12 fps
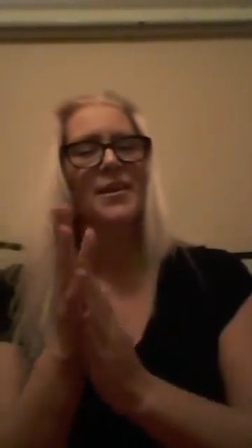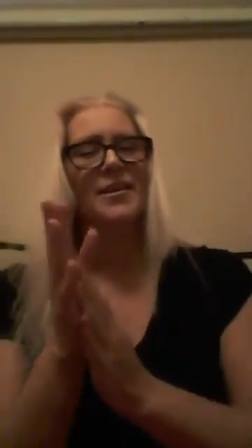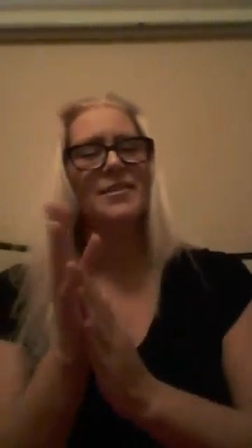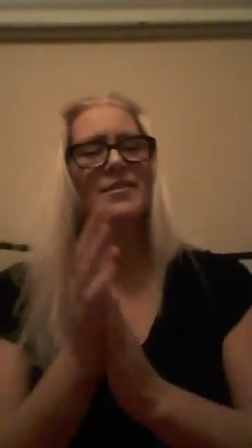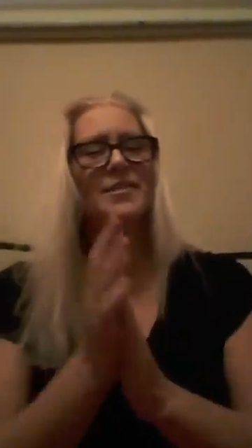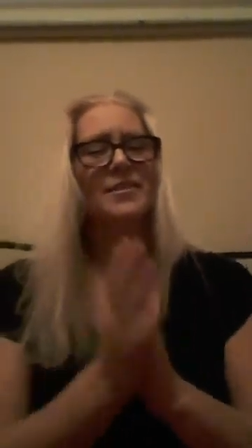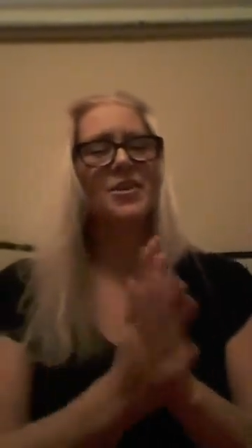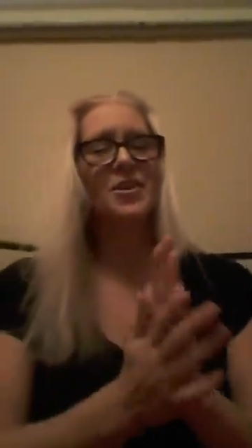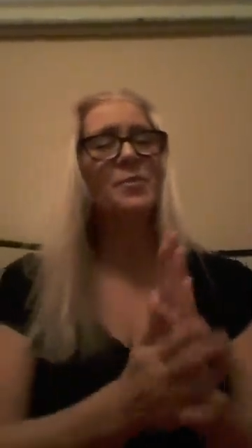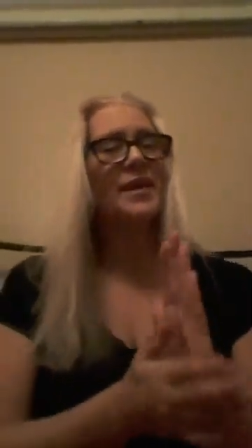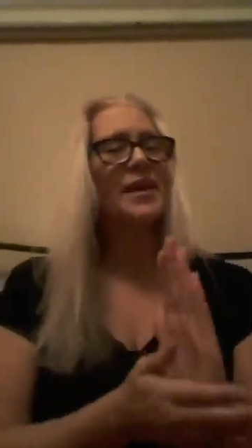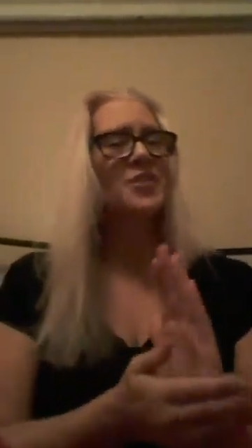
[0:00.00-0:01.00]
This is going
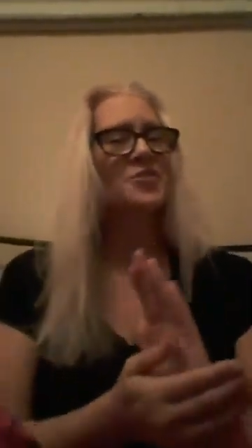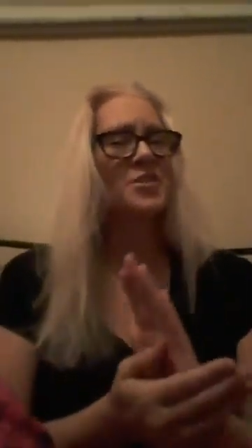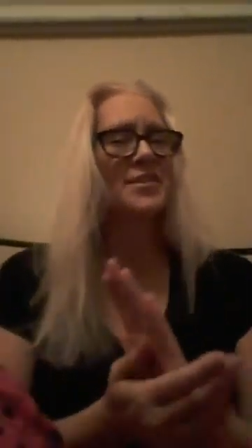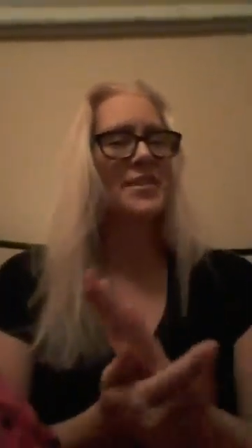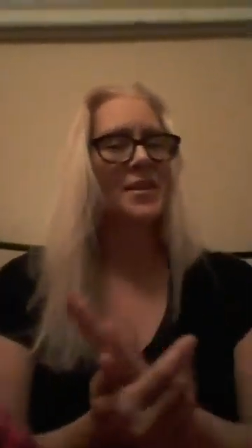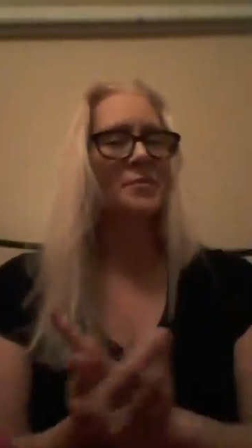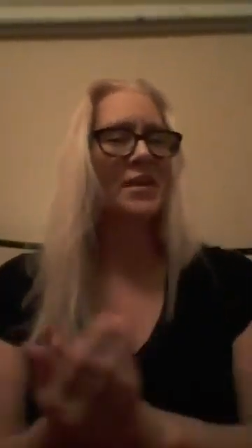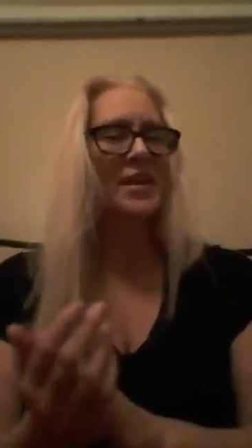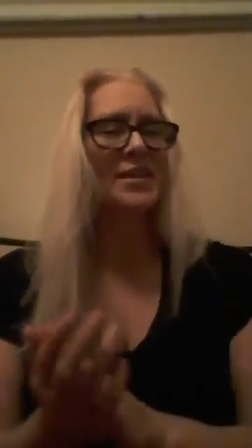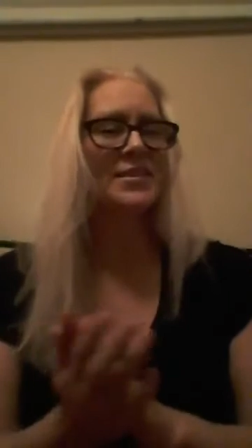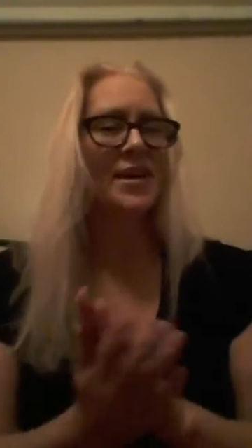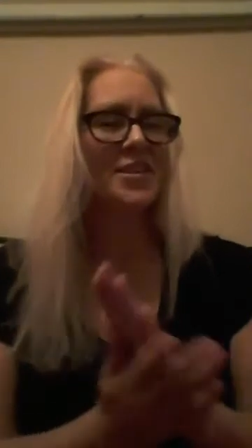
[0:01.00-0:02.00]
to be interesting
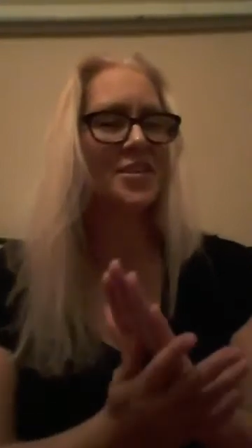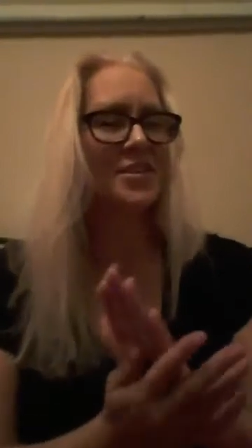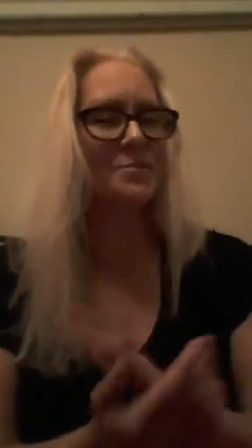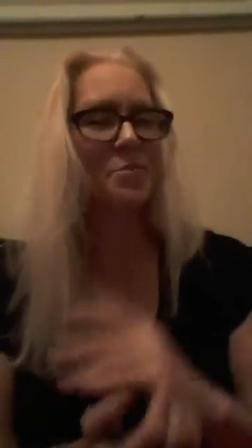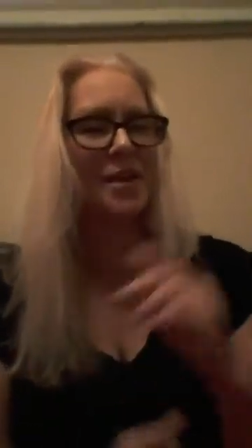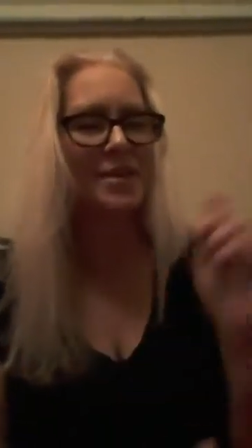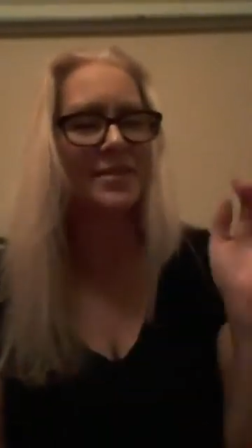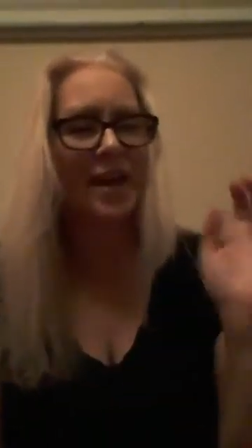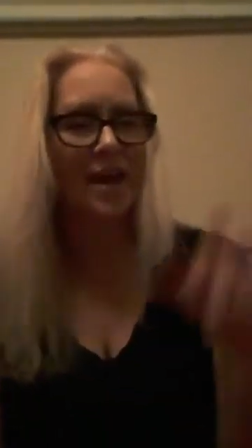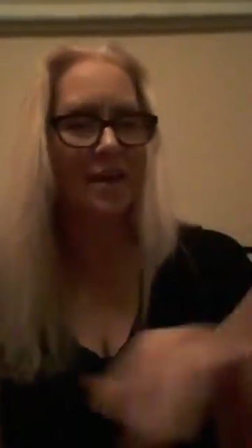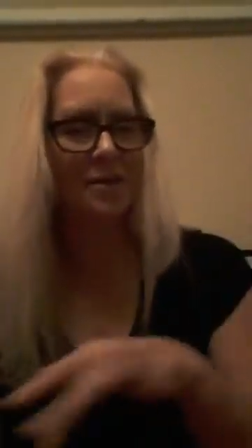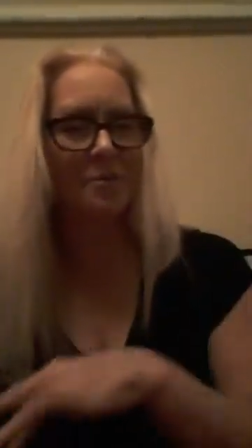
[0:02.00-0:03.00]
because I just pressed
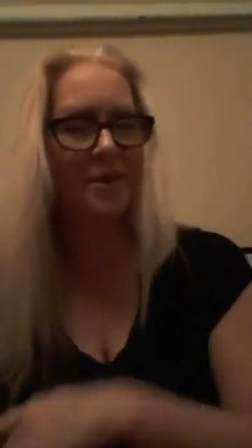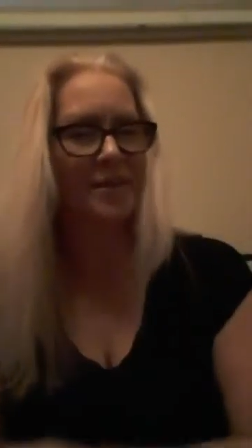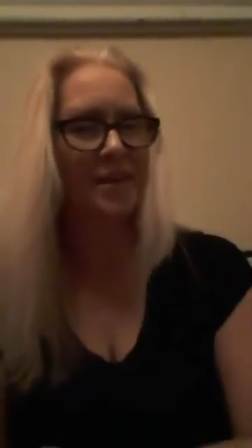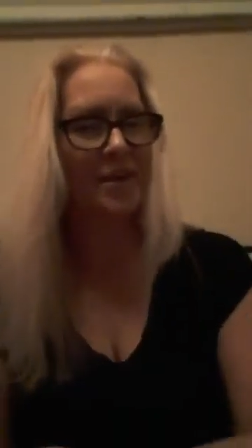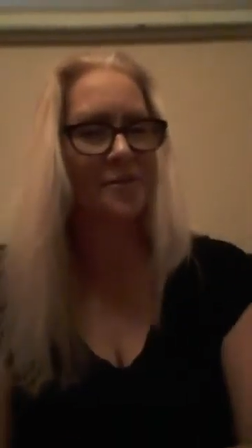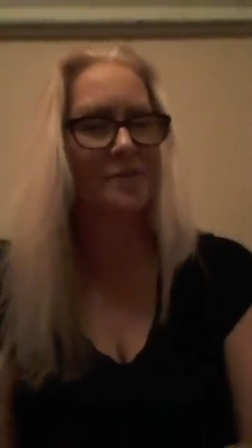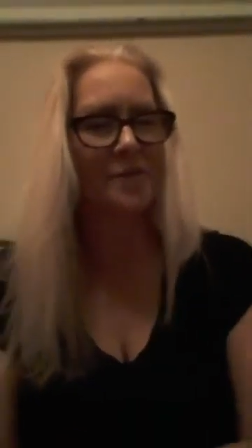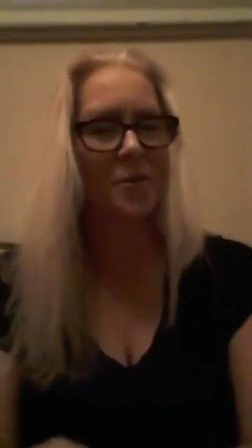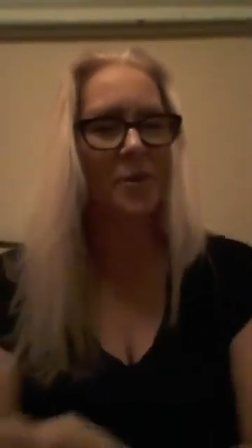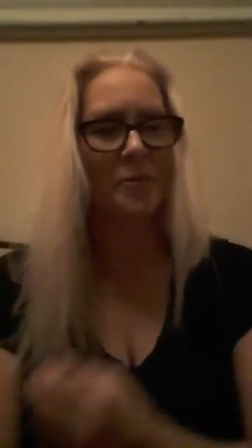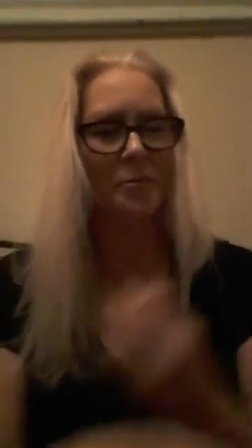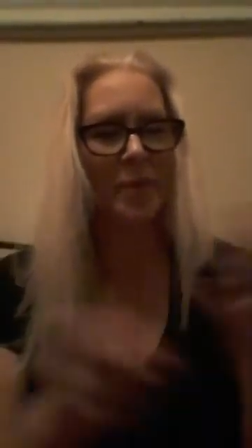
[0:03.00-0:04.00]
hang up on the other
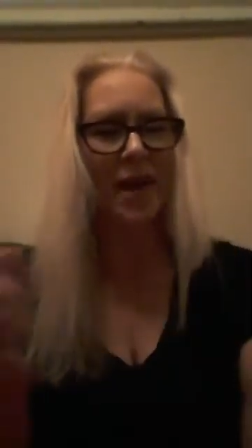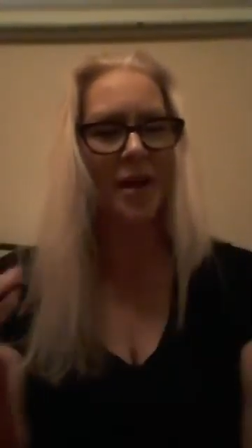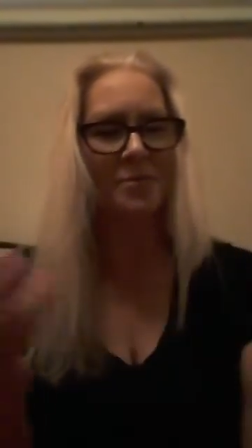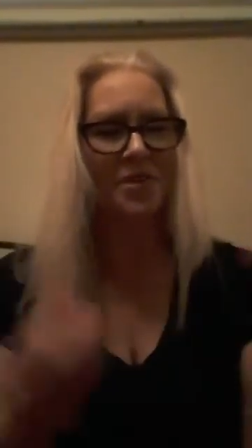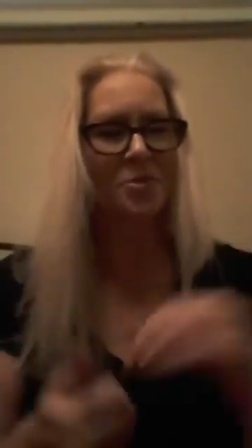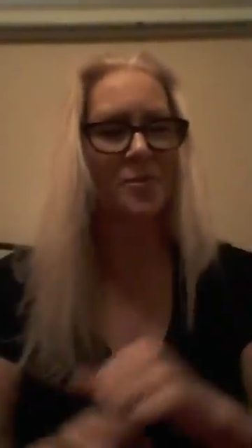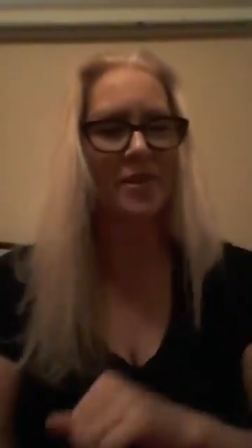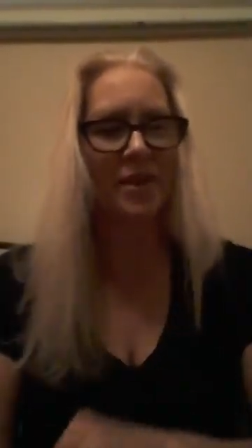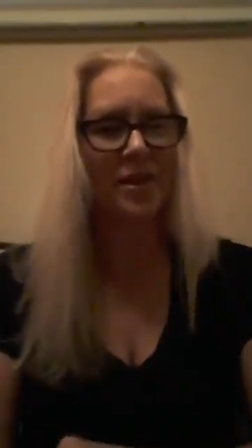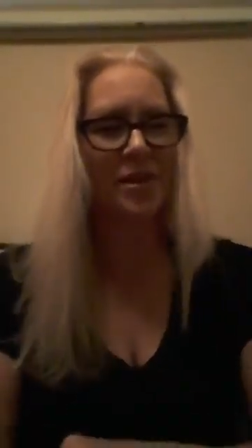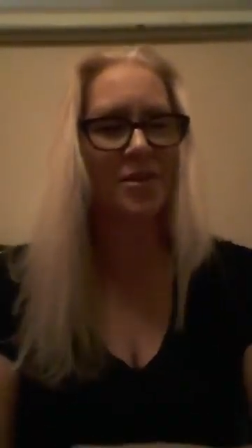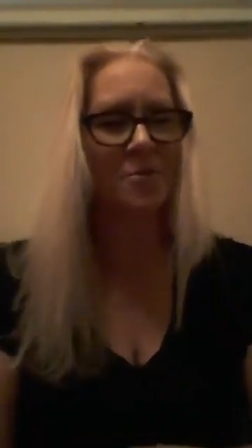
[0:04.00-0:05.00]
phone and bam, you were
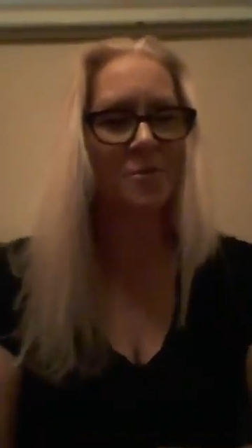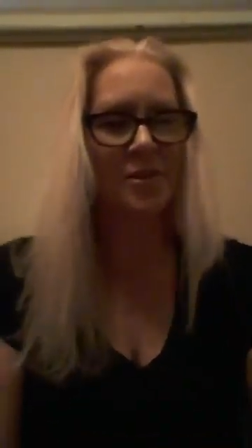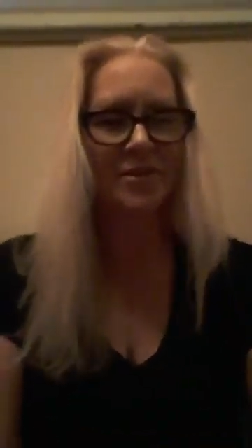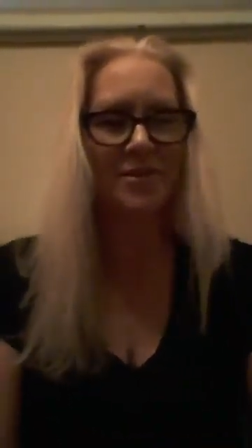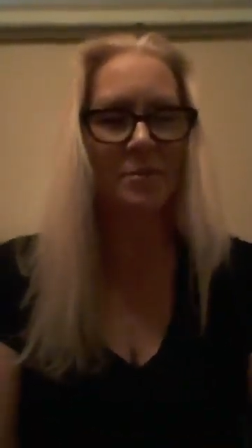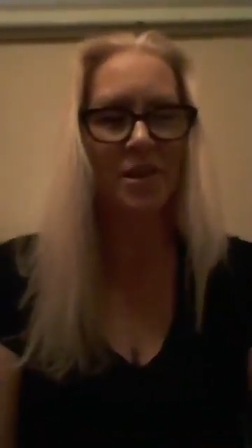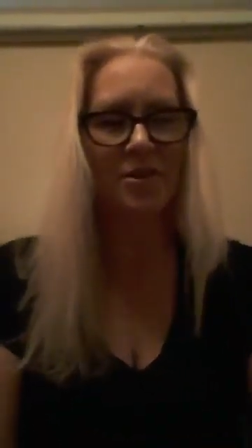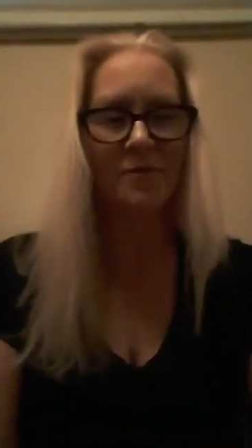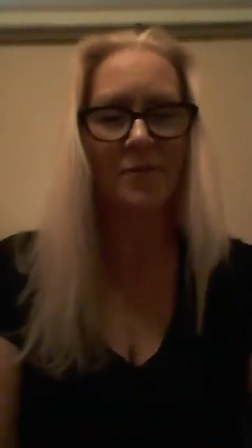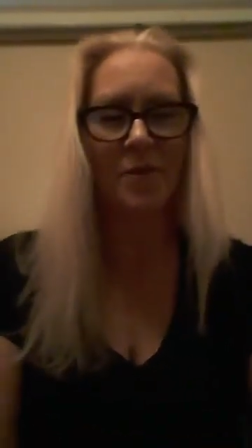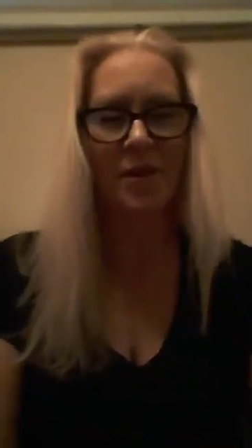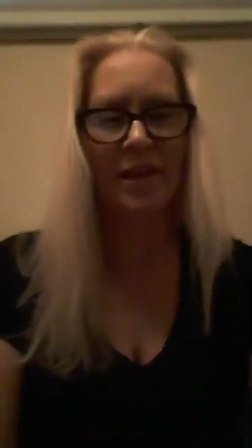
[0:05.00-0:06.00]
there. You were on
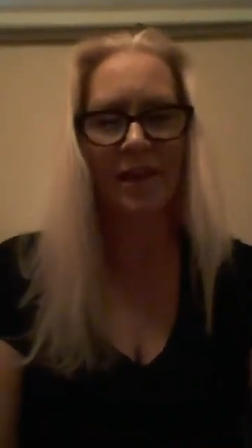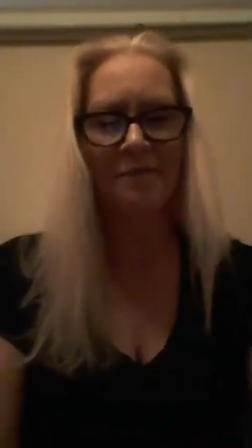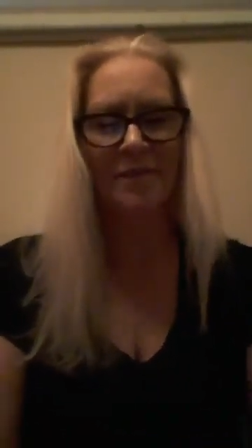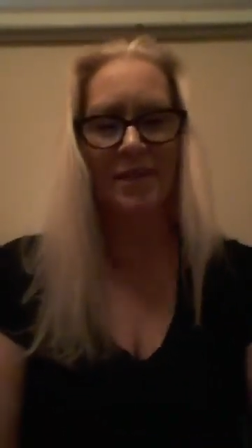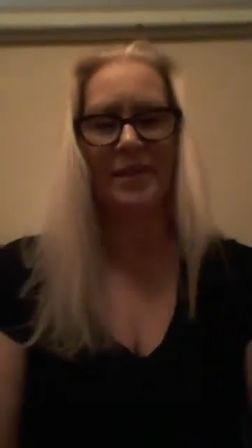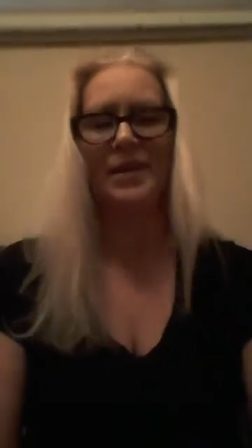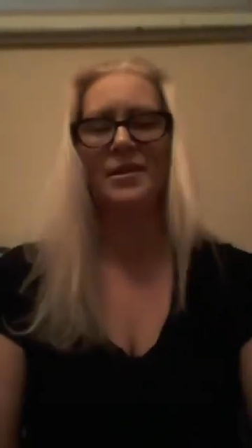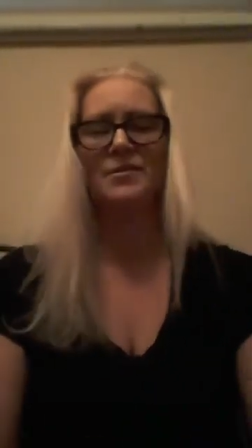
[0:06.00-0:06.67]
speakerphone and everything.